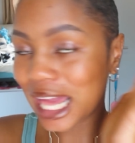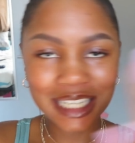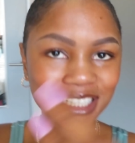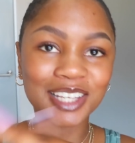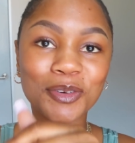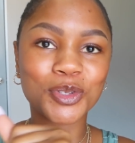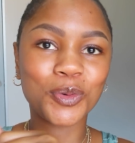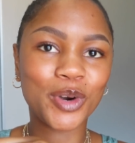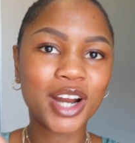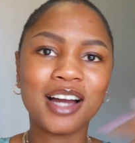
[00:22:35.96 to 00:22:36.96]
I didn't think it was
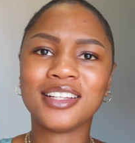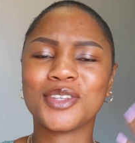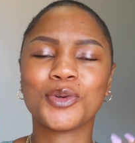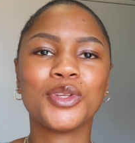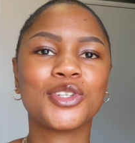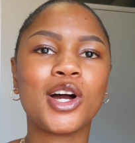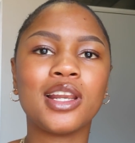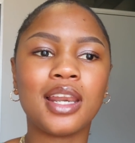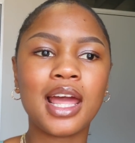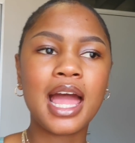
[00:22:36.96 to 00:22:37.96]
gonna work out. I saw this
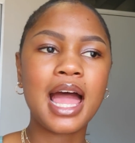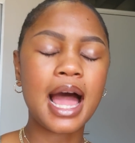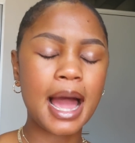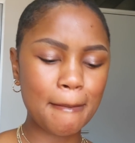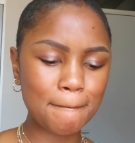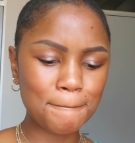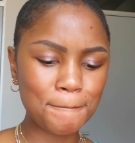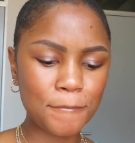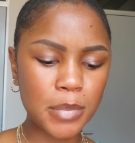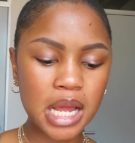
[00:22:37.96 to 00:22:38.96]
on
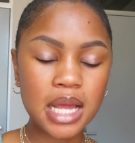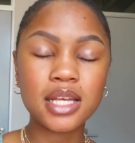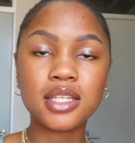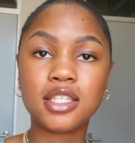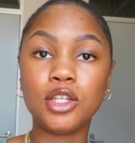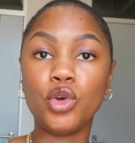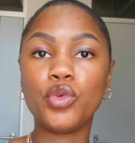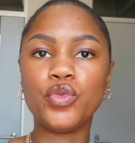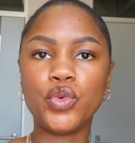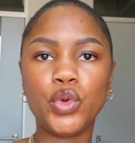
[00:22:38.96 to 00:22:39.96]

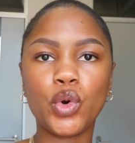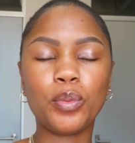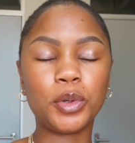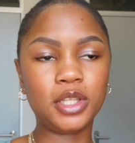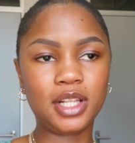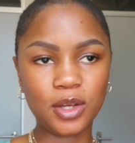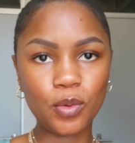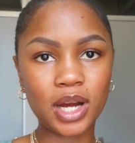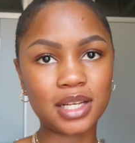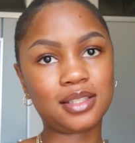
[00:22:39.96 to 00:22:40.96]
Sinovuyo
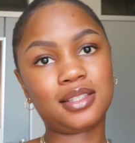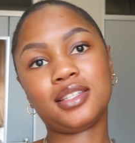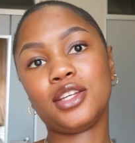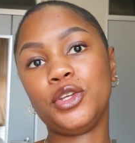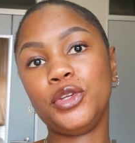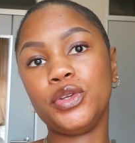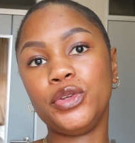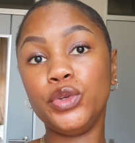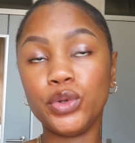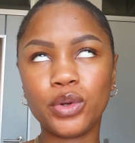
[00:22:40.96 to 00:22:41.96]
Mangiwa's,
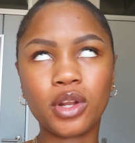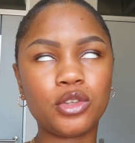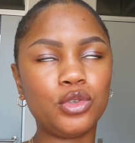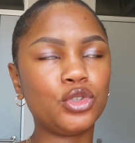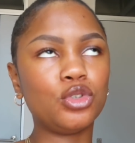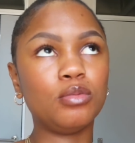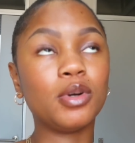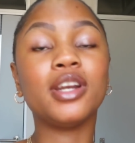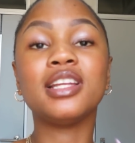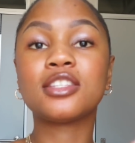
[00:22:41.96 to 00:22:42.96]
not YouTube,
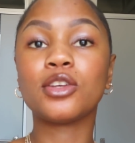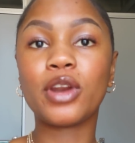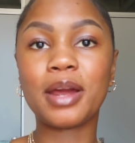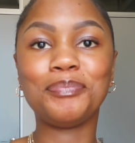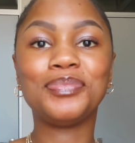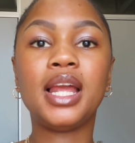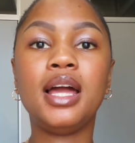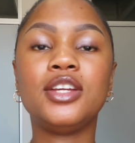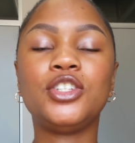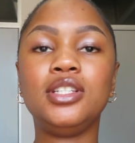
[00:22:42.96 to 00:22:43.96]
her Instagram.
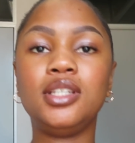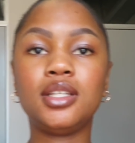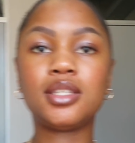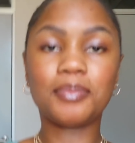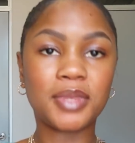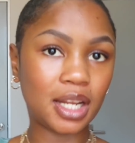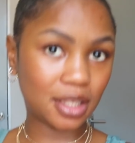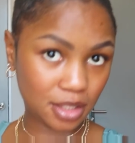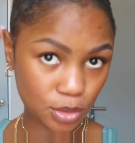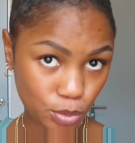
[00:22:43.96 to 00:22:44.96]
She did something
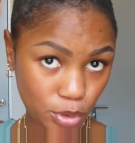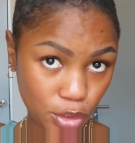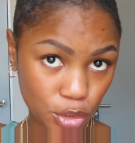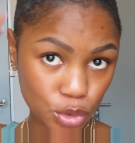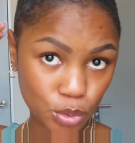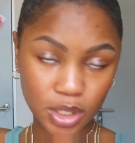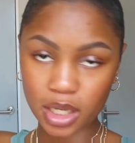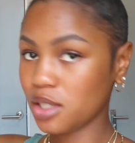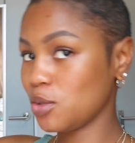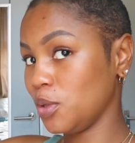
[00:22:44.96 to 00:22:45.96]
like this with her short
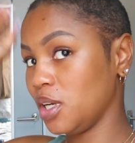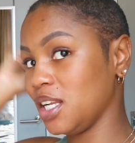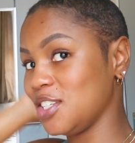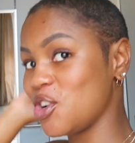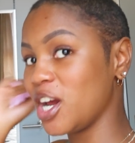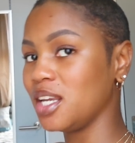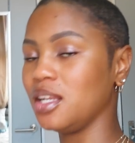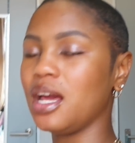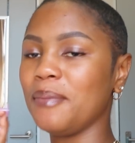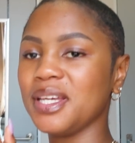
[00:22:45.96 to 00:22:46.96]
hair, so then I tried
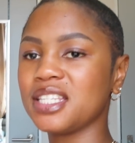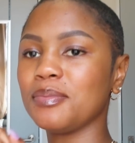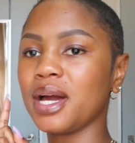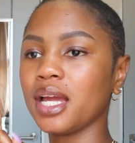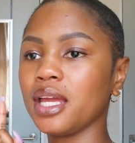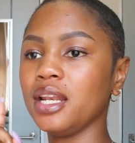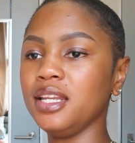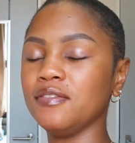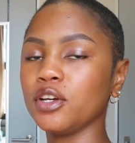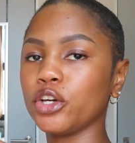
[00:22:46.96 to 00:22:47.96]
it. I mixed my
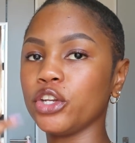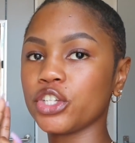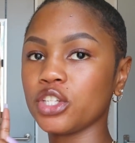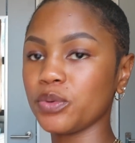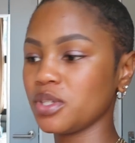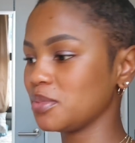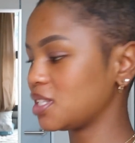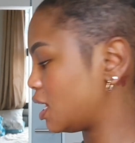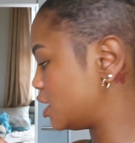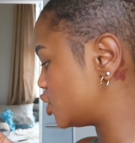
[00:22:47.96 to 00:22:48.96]
leave-in conditioner with some
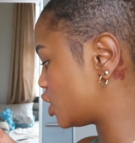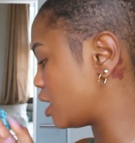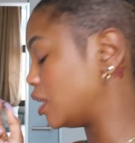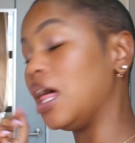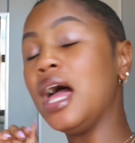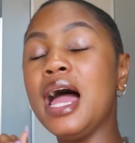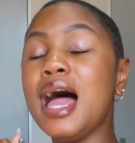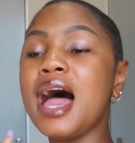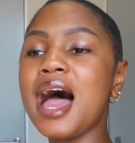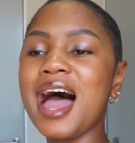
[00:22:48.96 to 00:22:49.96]
styling gel,
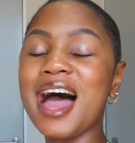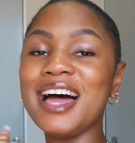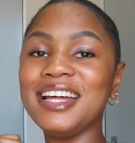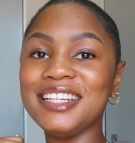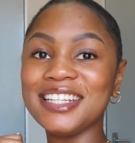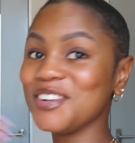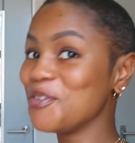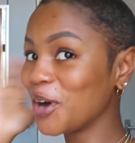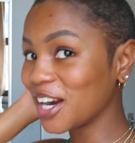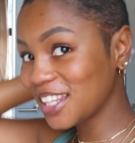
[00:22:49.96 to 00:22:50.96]
and it
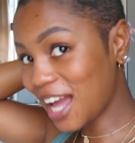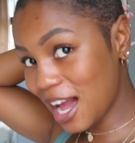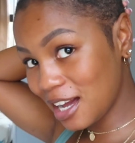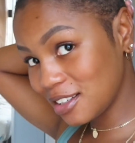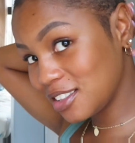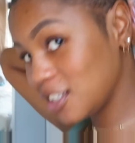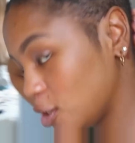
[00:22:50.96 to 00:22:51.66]
worked out.